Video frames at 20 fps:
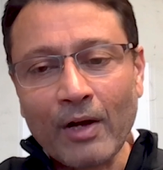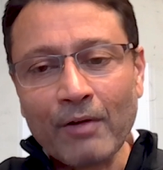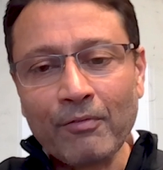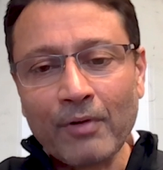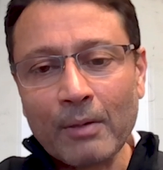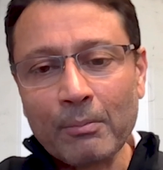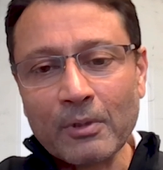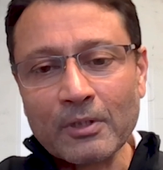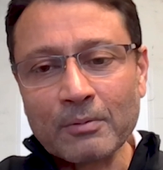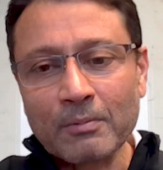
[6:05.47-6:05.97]

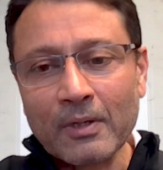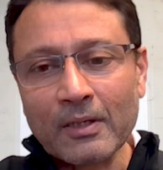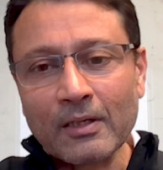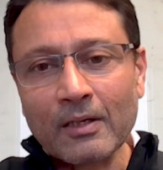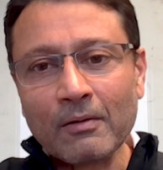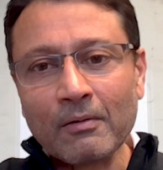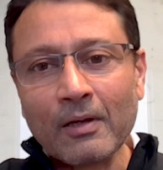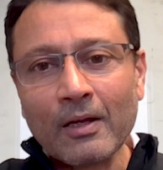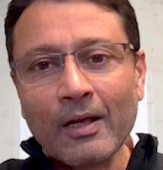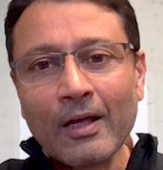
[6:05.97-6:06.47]
Wi-Fi
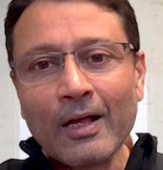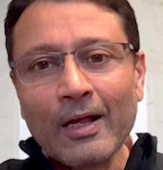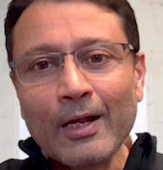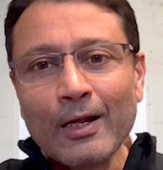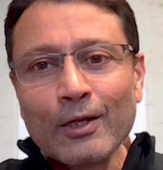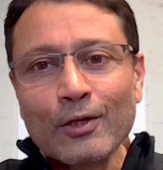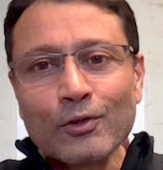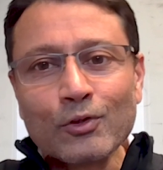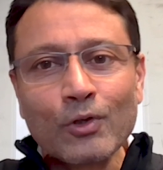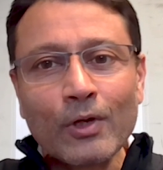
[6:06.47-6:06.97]
perspective.
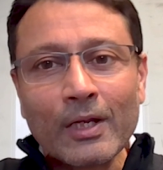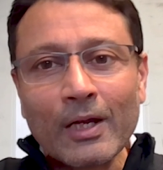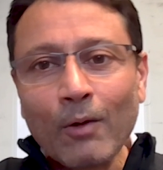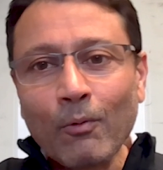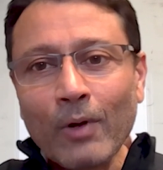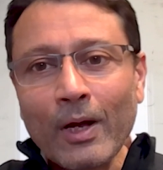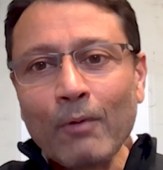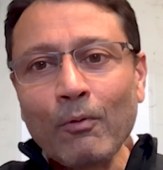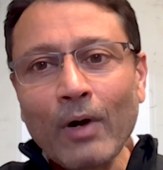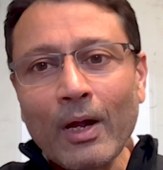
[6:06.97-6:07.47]
So in a
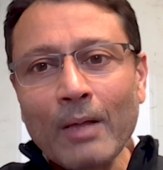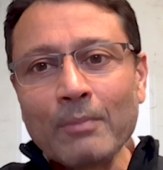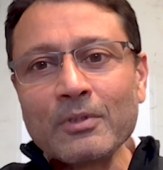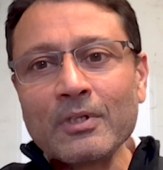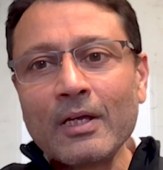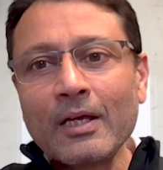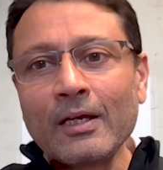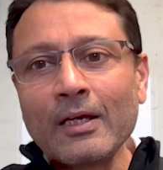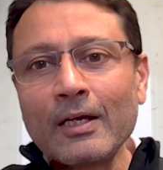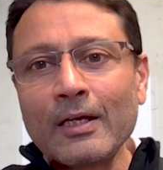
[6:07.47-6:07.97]
way, what I'm
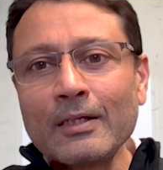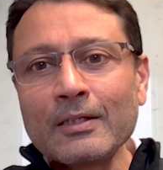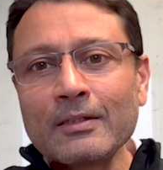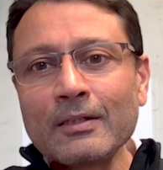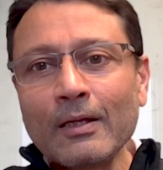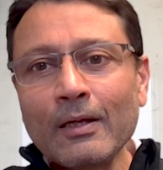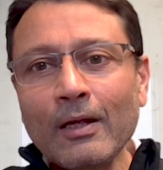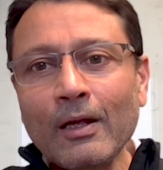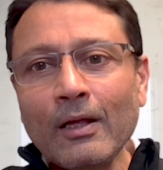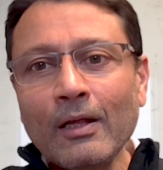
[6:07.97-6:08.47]
saying is